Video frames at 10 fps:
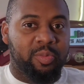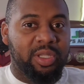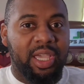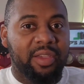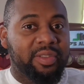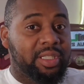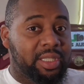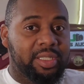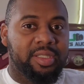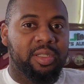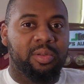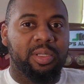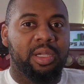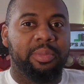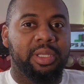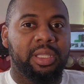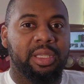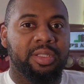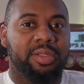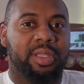and we can have clean signal coming
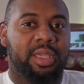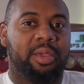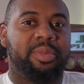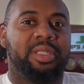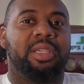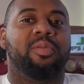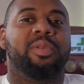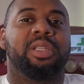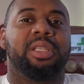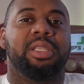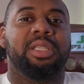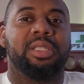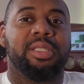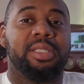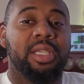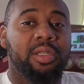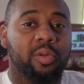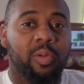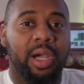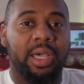in so the amp is getting what it needs
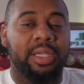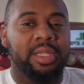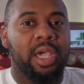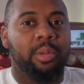signal wise,